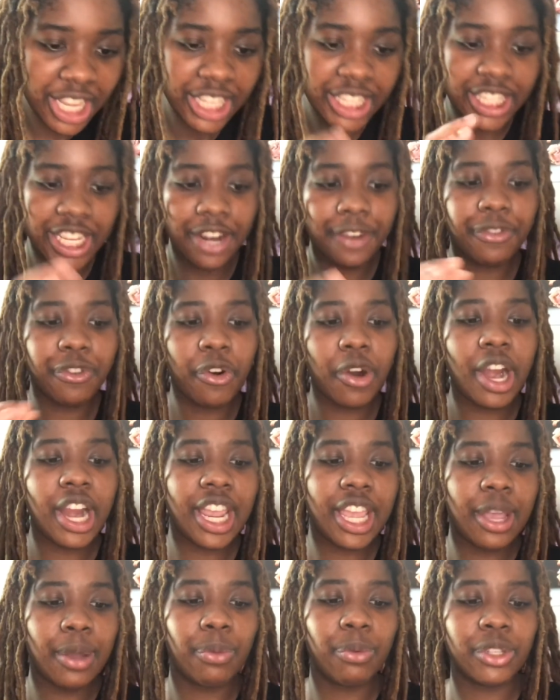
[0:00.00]
Therefore I
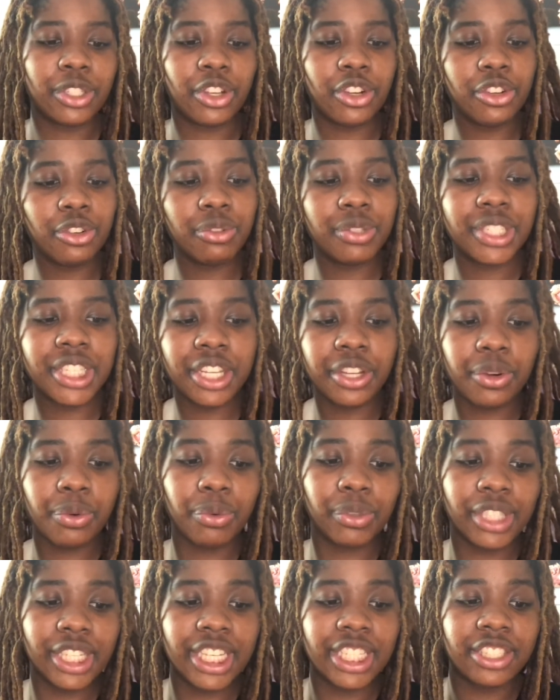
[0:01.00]
Am was her new single
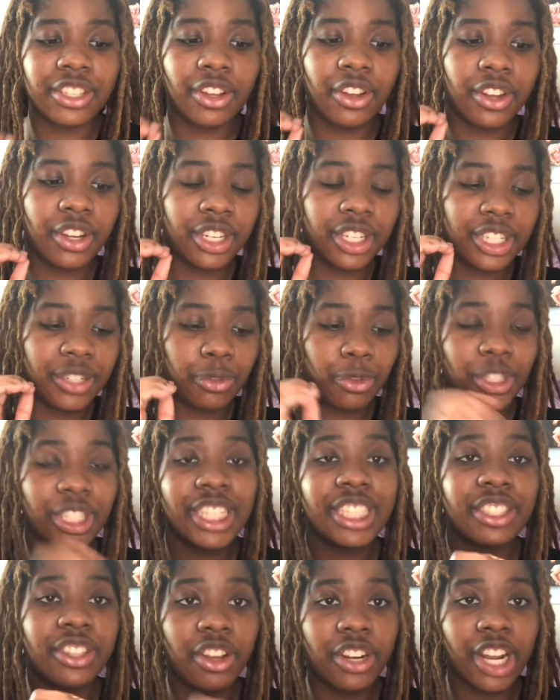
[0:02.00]
released on
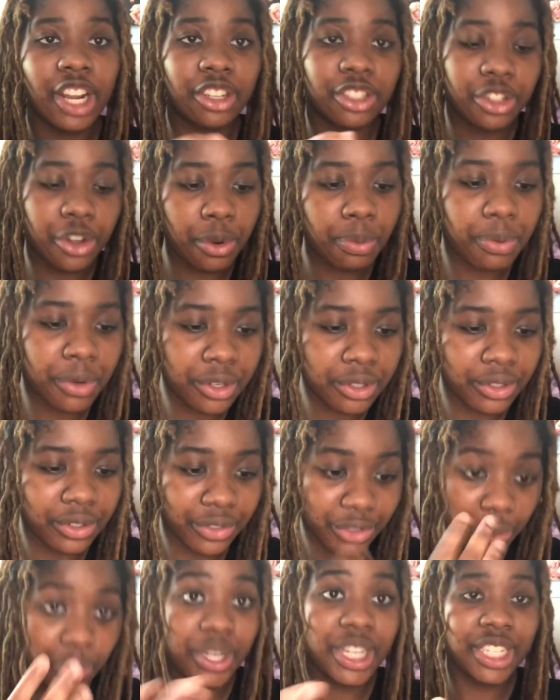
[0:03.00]
October of
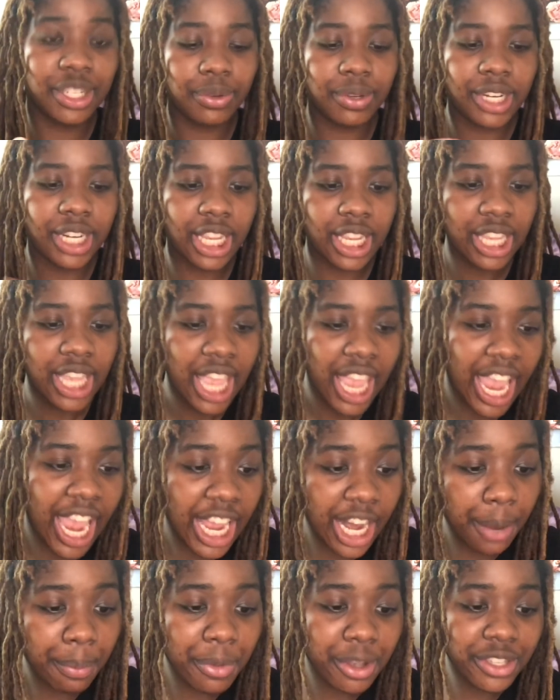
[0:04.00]
2020,
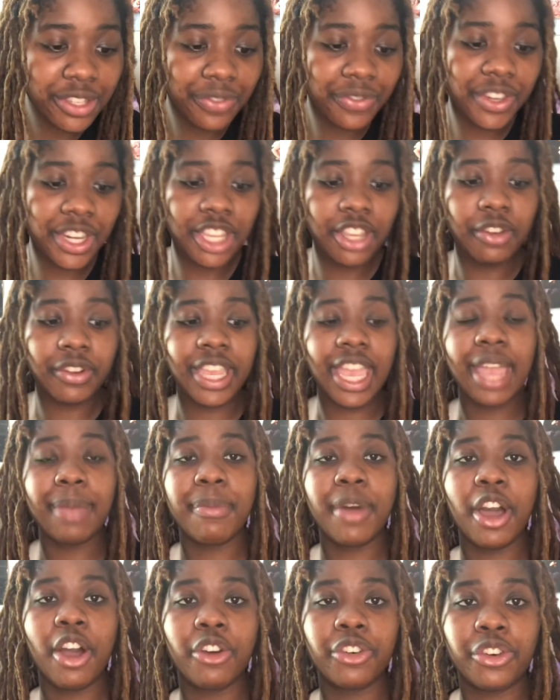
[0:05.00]
and a music video came
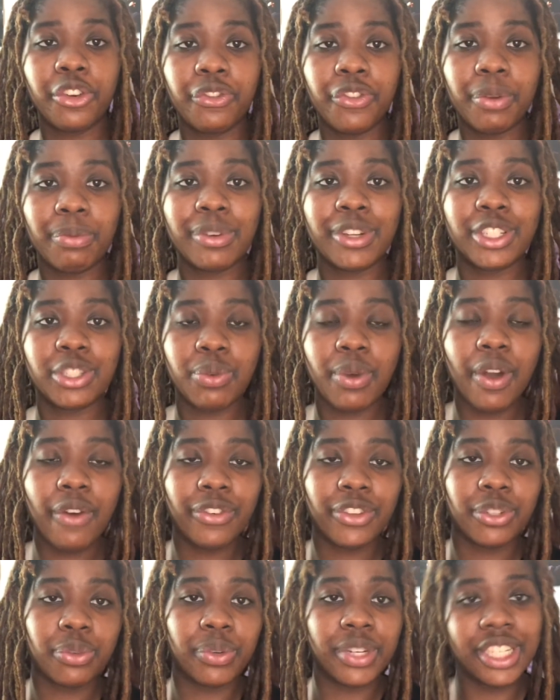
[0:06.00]
out on November
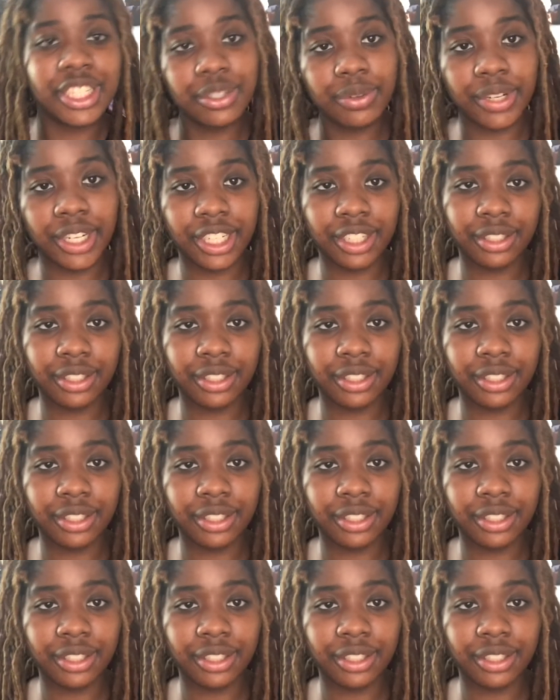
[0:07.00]
12th, 2020.